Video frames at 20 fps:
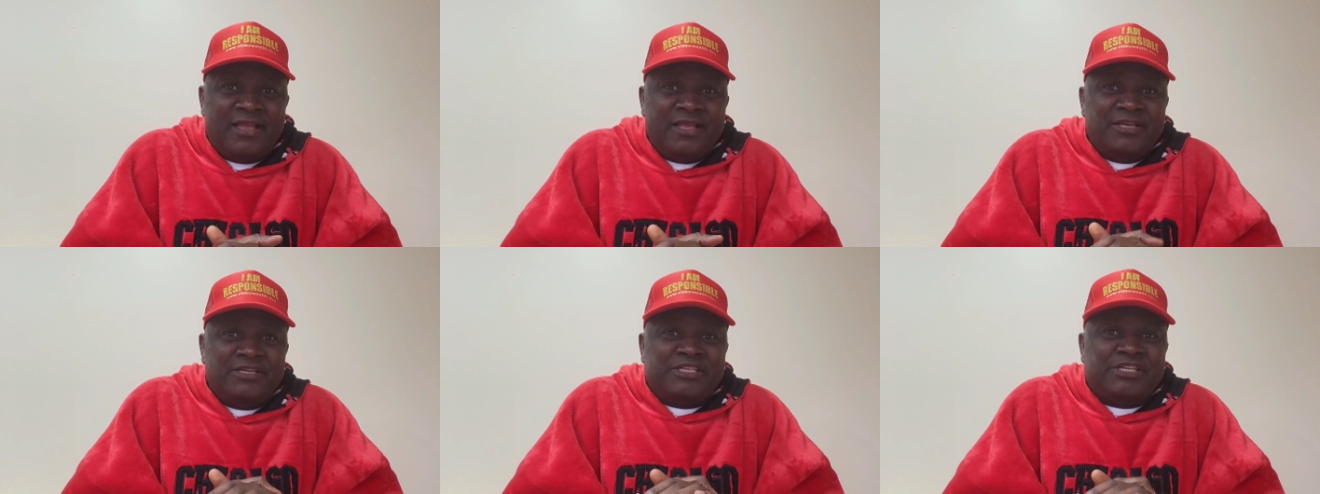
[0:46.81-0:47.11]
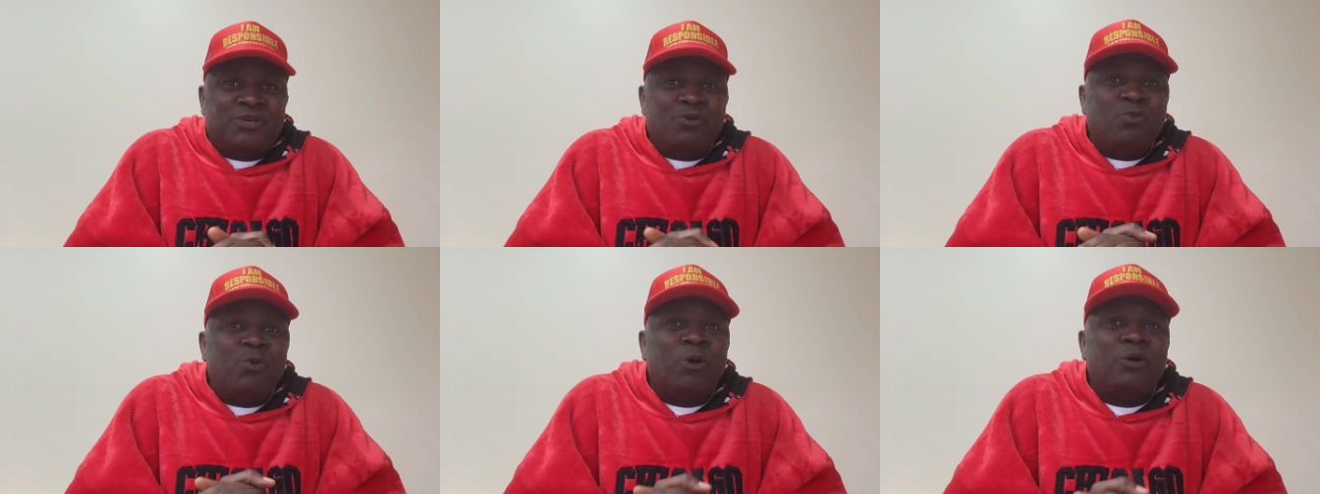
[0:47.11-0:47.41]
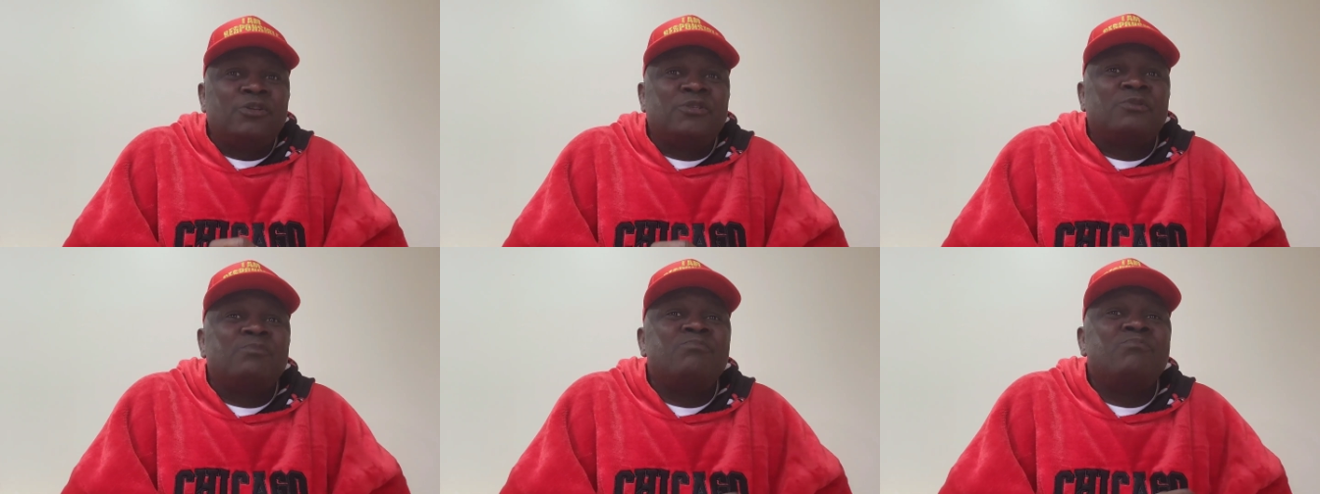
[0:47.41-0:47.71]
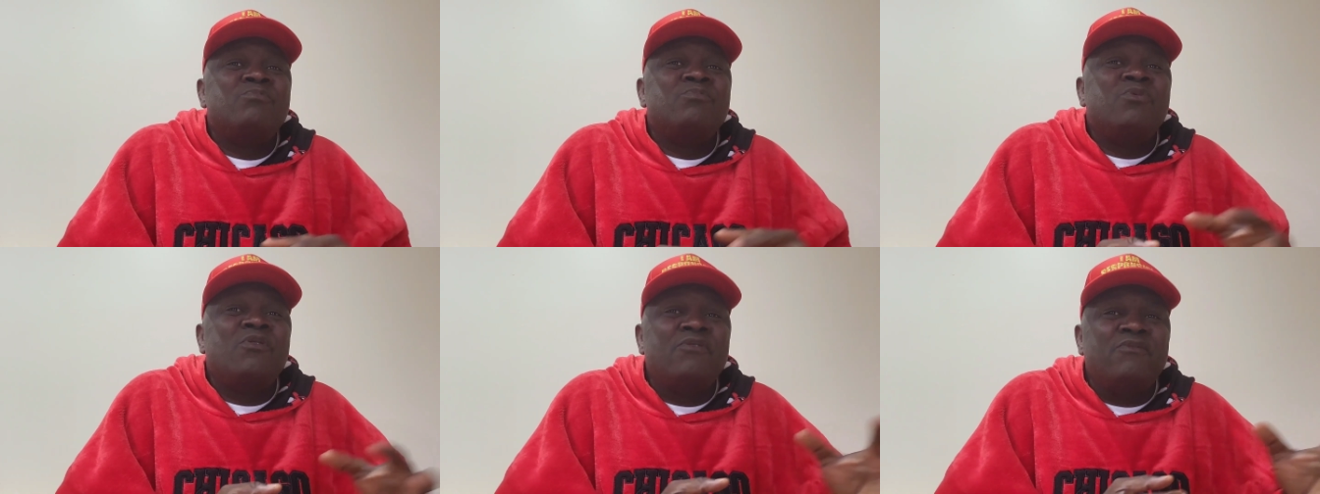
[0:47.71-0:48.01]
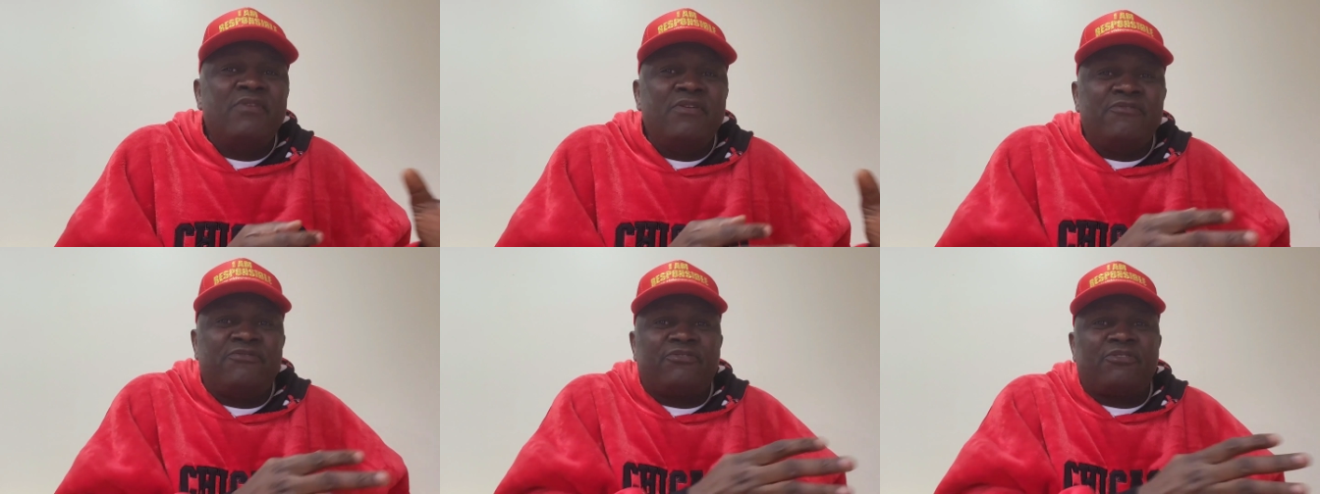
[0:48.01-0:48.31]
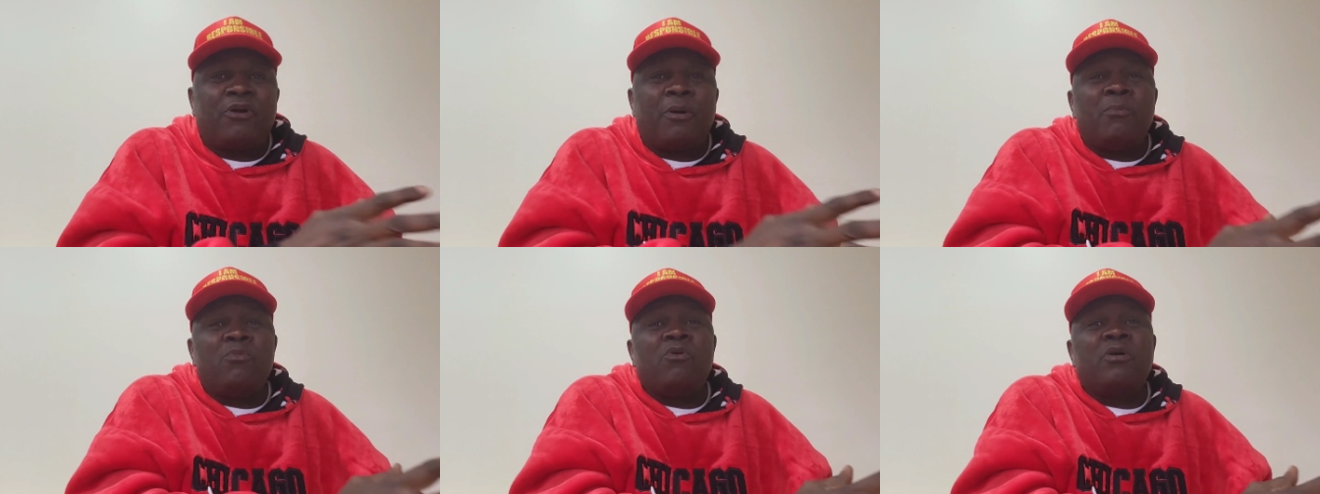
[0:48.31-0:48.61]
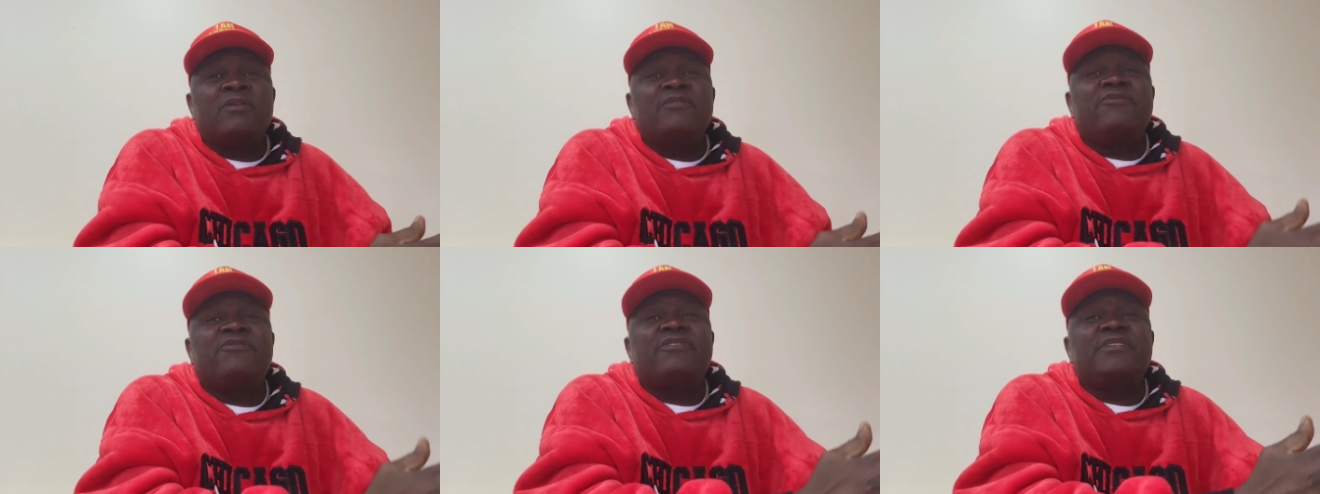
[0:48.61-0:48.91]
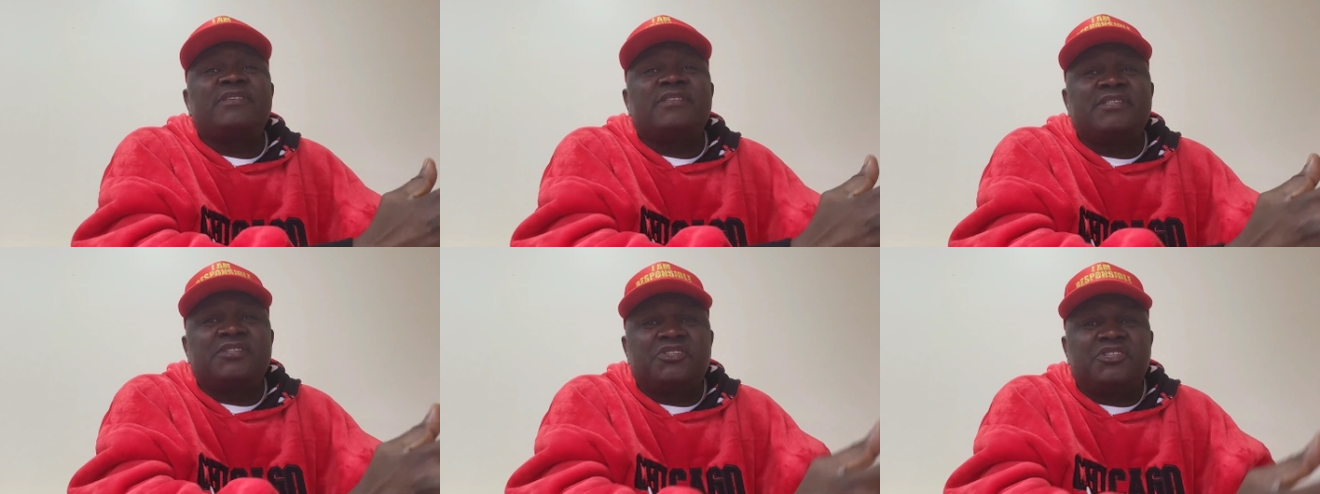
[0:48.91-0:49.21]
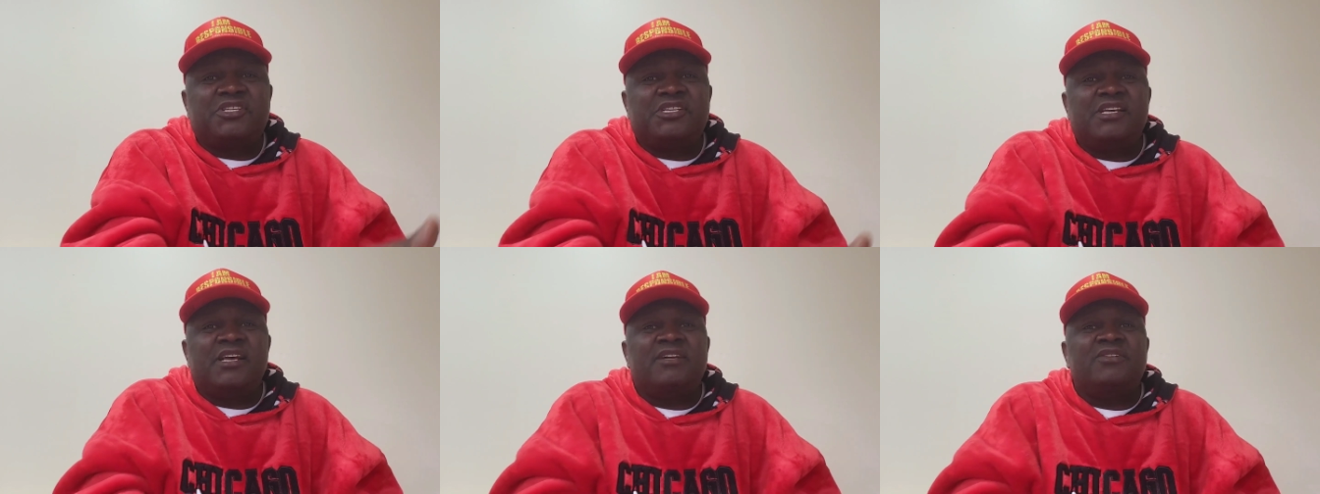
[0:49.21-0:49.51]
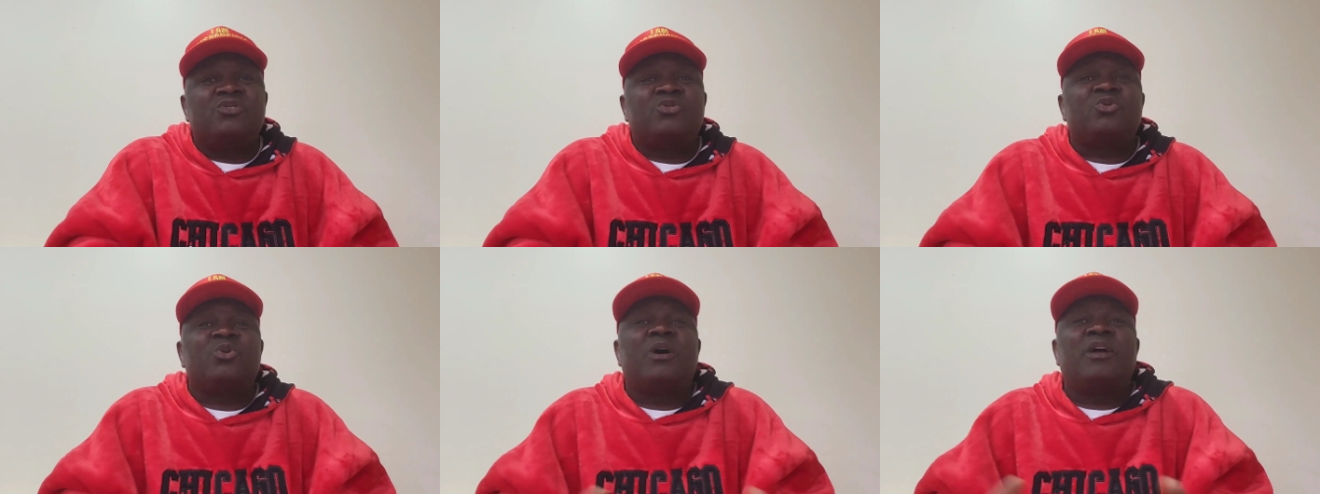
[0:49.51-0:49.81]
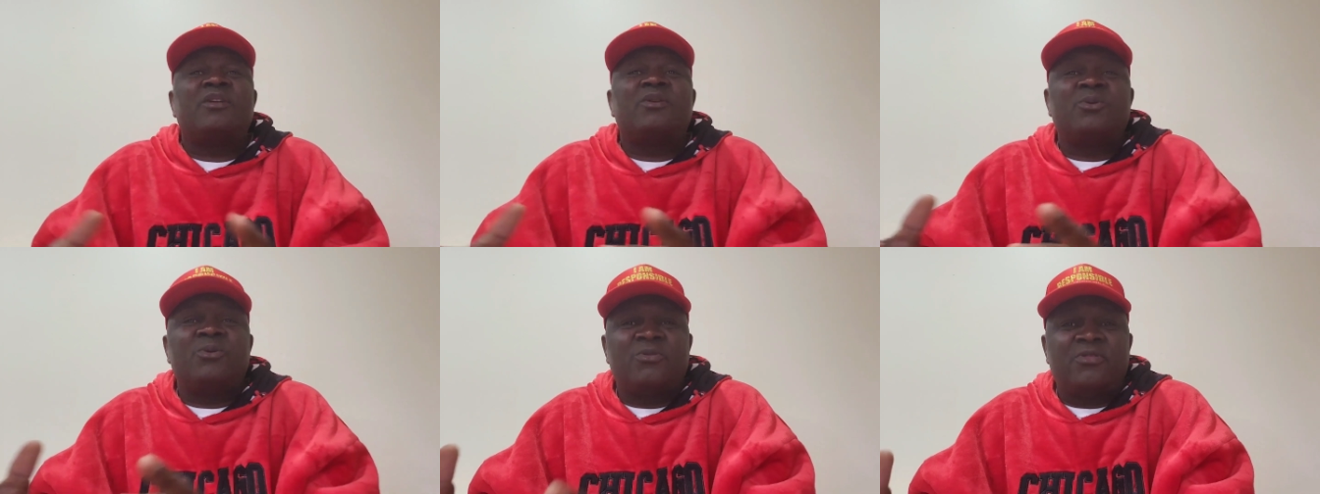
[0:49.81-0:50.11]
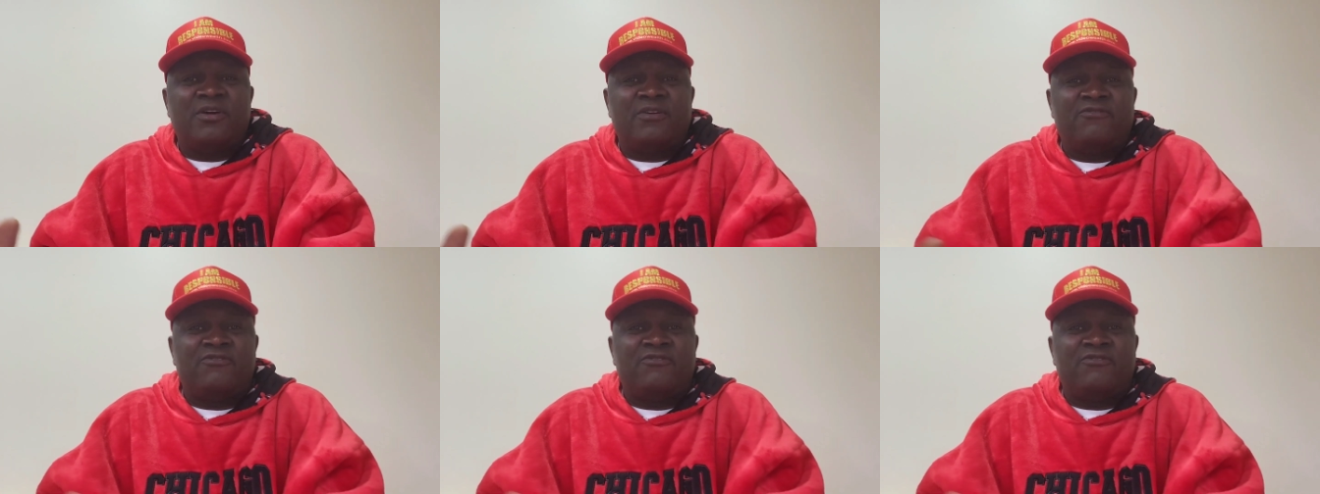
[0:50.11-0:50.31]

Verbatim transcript: She was moving from one physician to another,